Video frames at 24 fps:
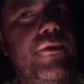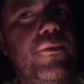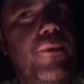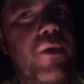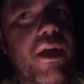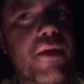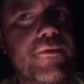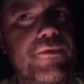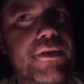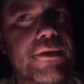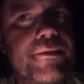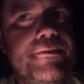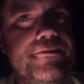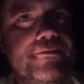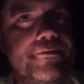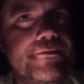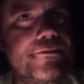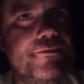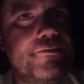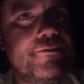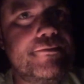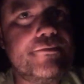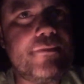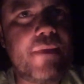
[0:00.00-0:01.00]
the raven,
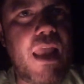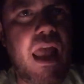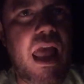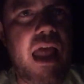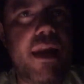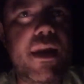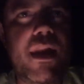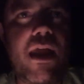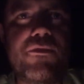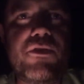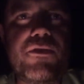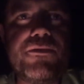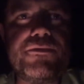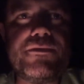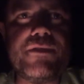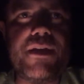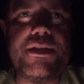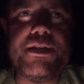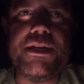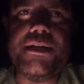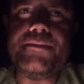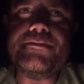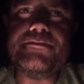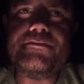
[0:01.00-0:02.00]
never
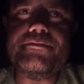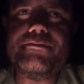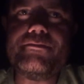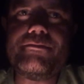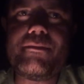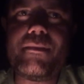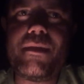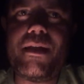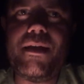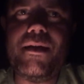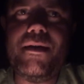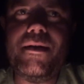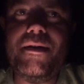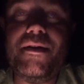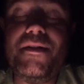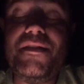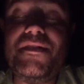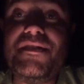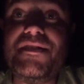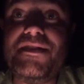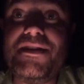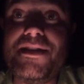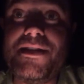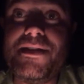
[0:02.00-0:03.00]
flitting,
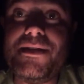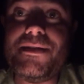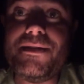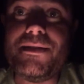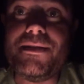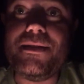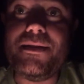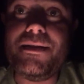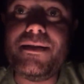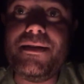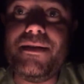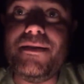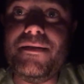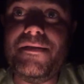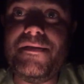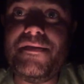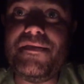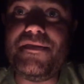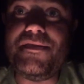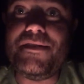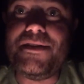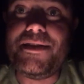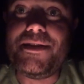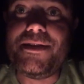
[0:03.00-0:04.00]
still is
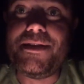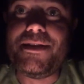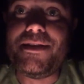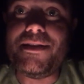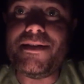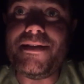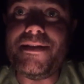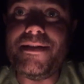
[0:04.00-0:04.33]
sitting,